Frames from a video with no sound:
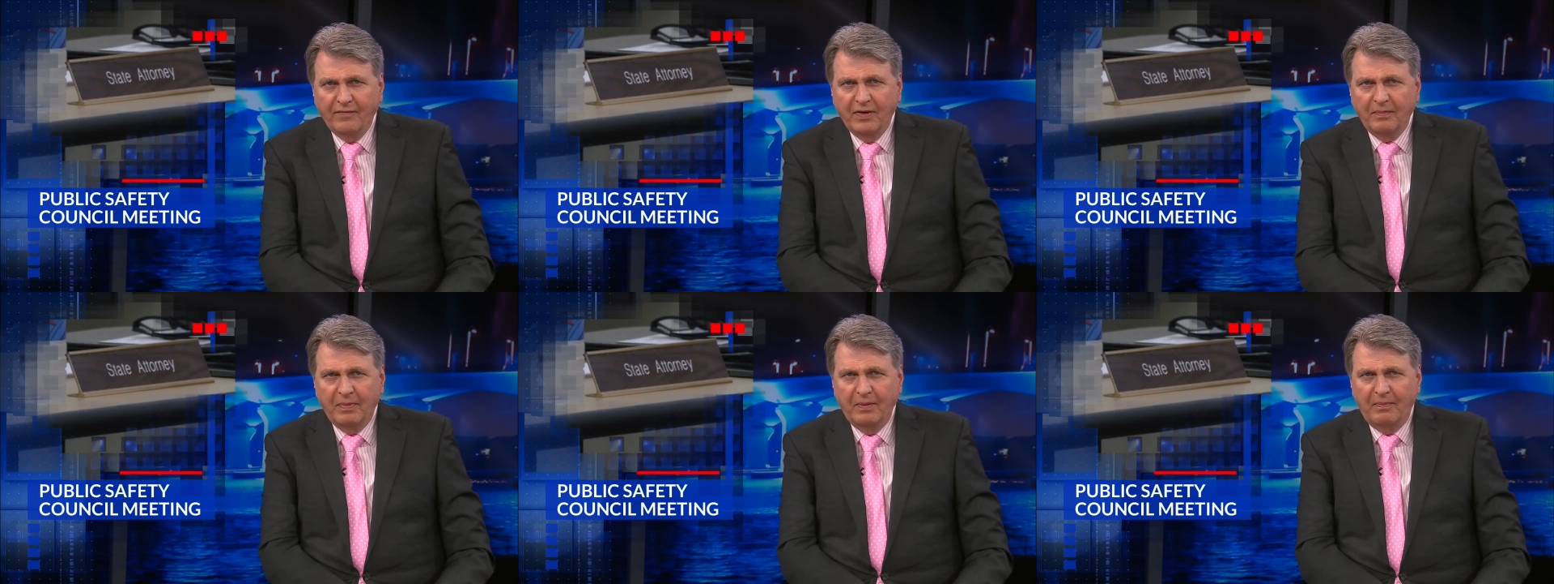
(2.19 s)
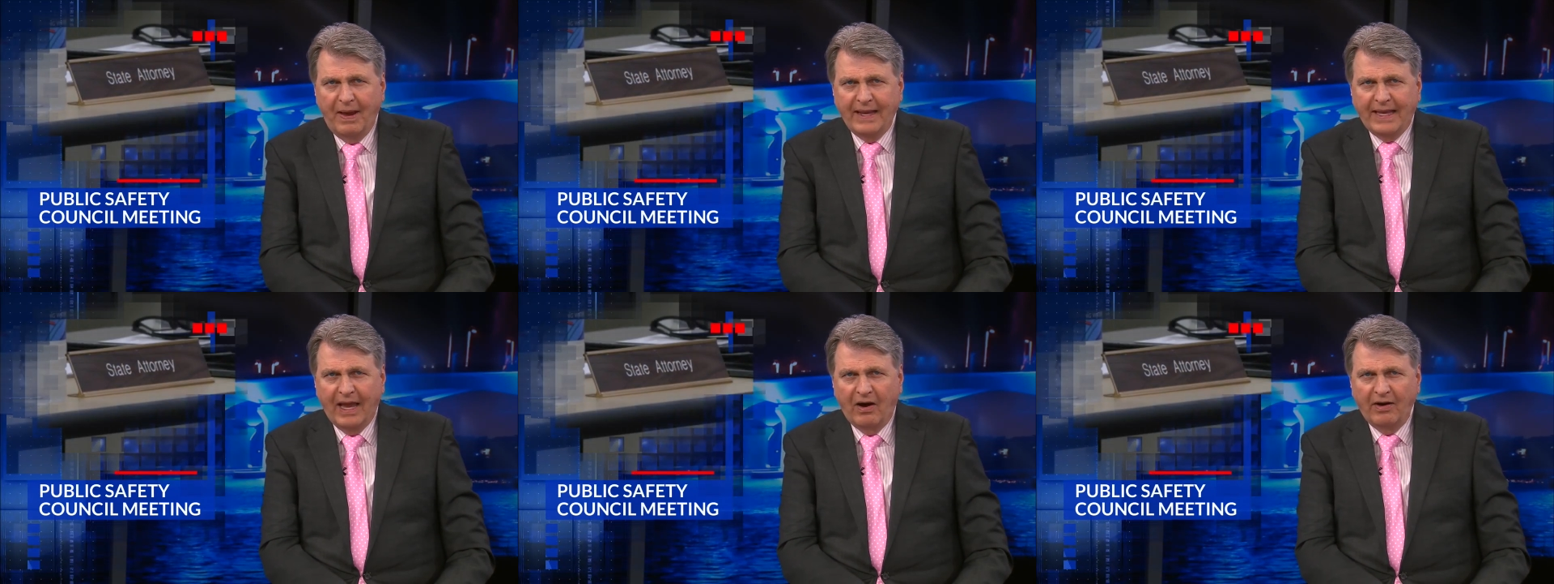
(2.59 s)
but Bay
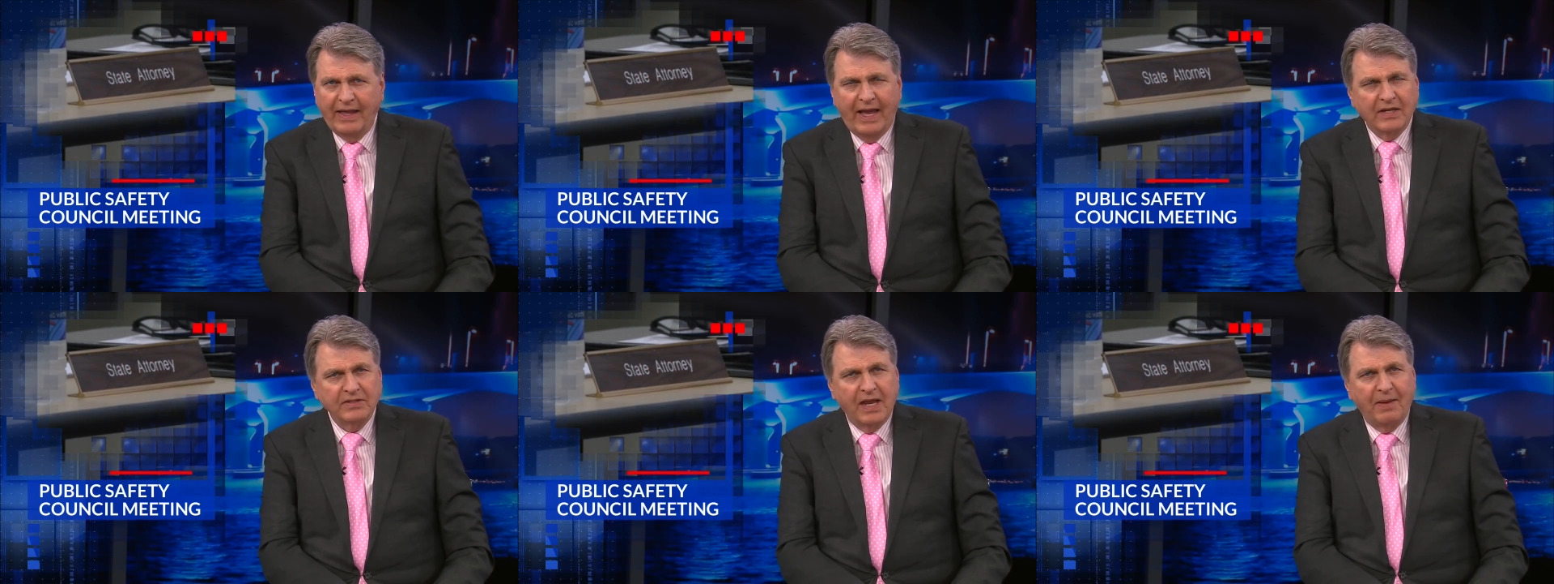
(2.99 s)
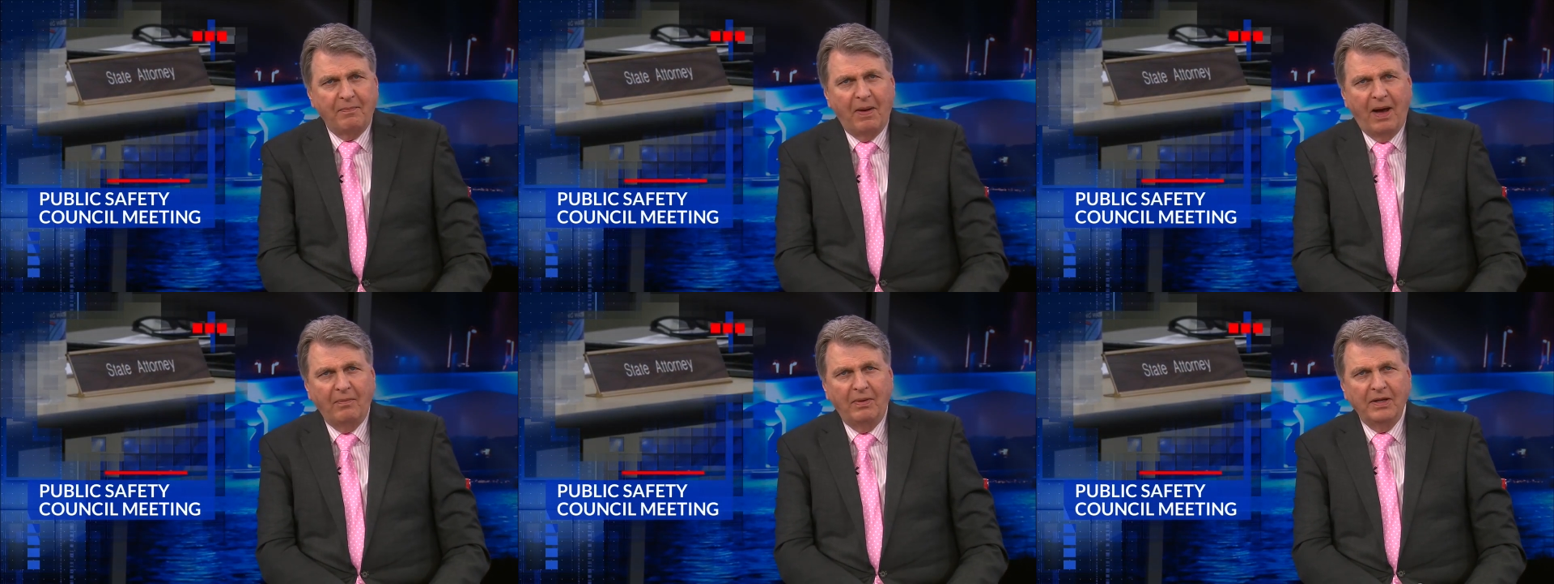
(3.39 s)
County has a
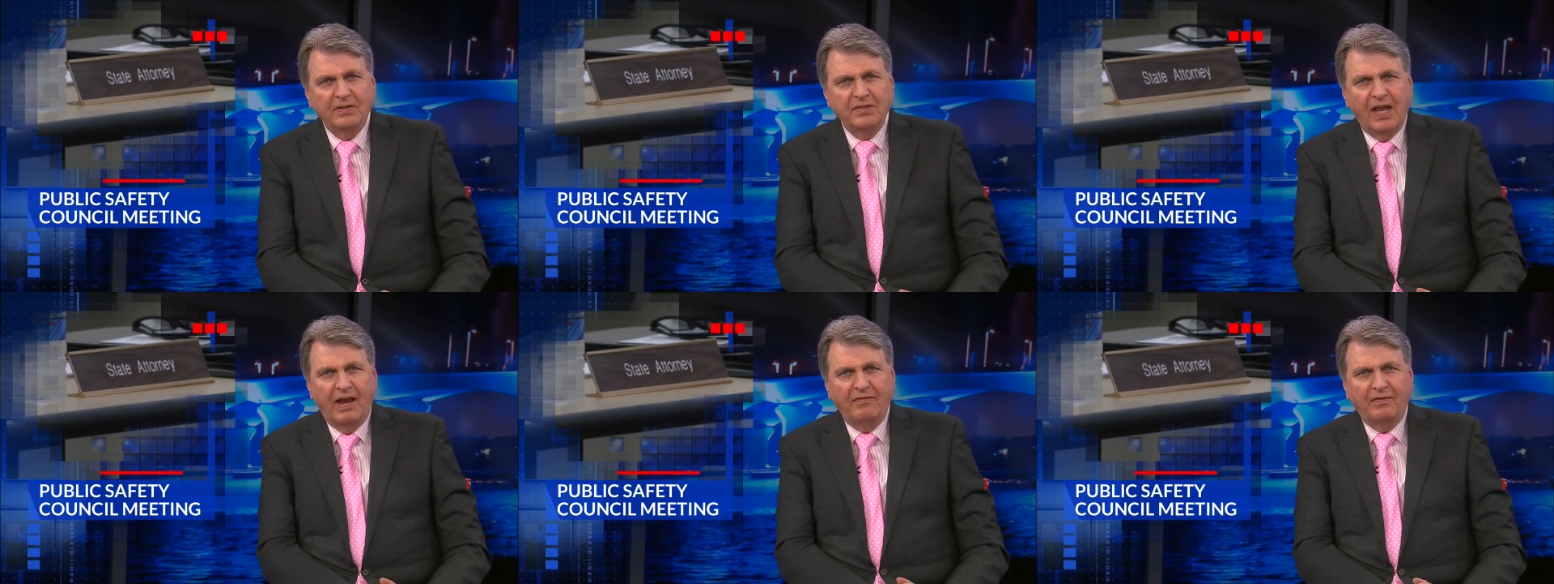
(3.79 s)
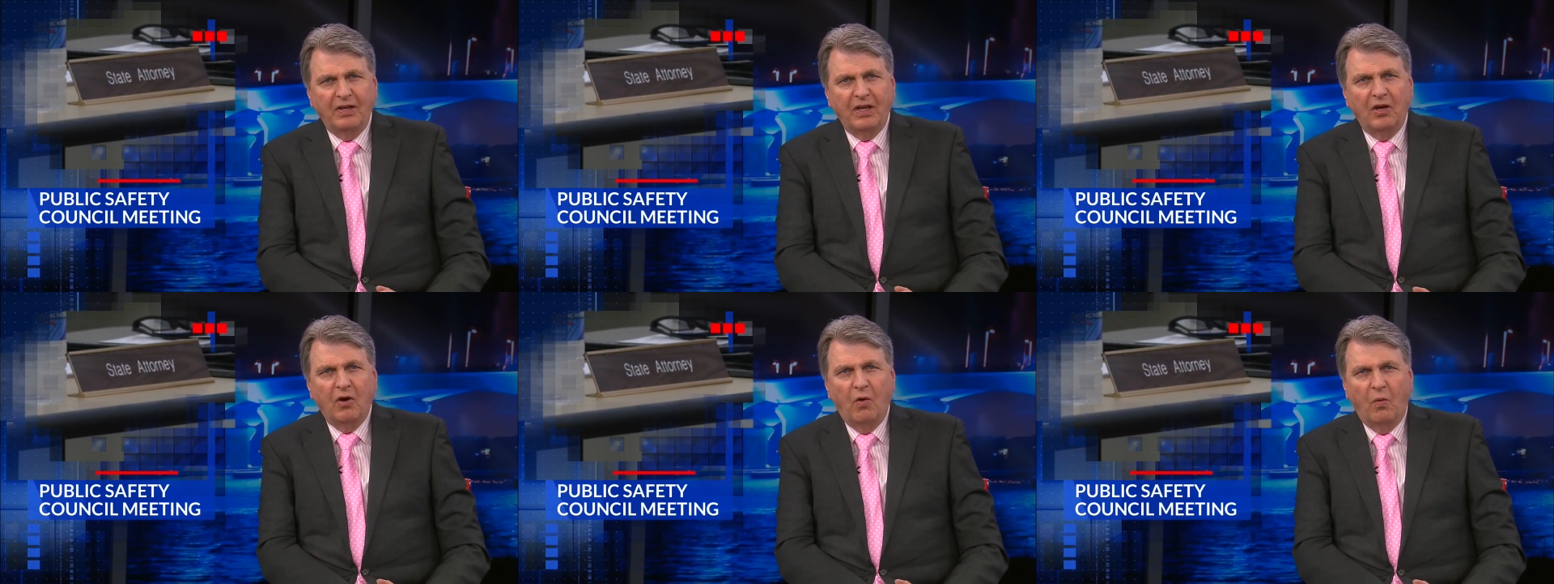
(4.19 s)
public safety
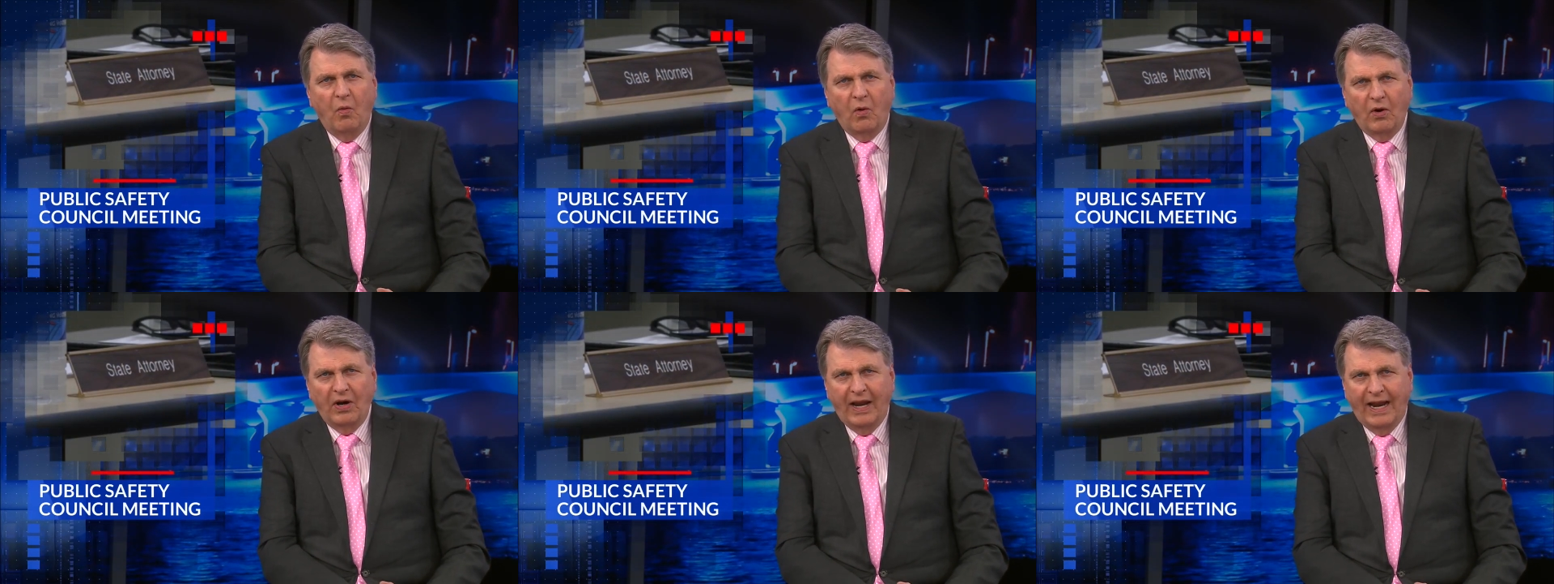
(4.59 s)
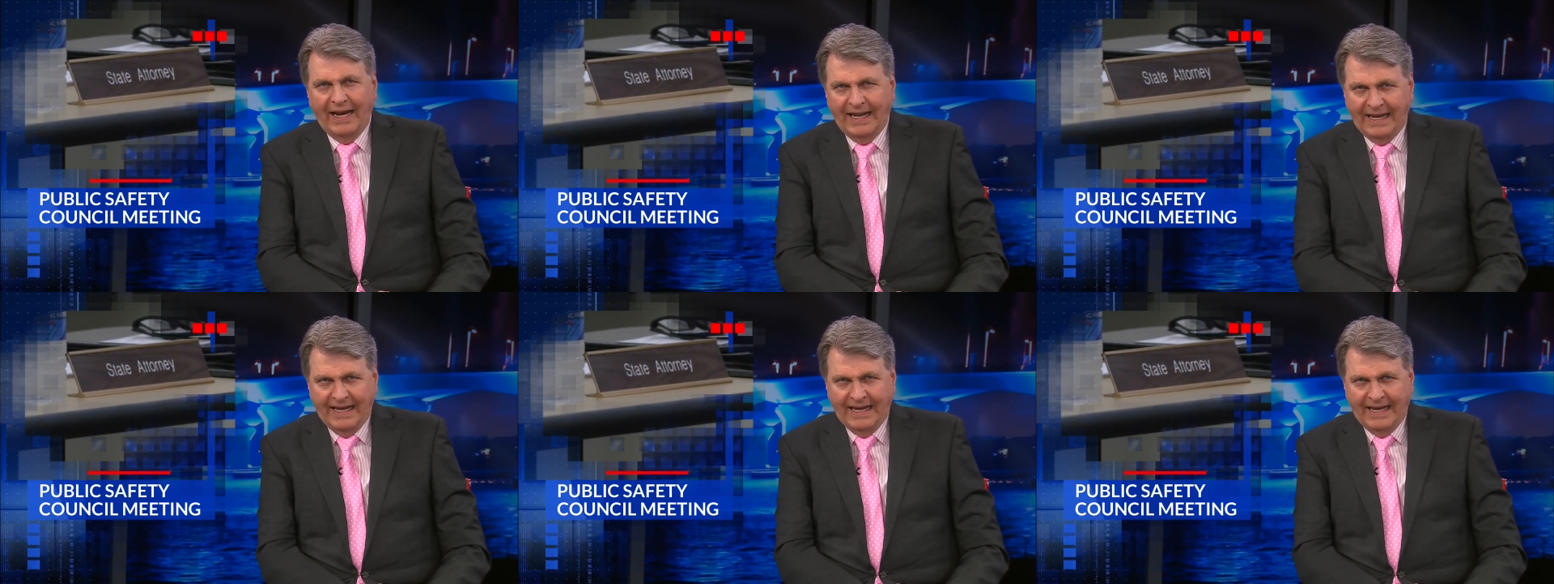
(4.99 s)
coordinating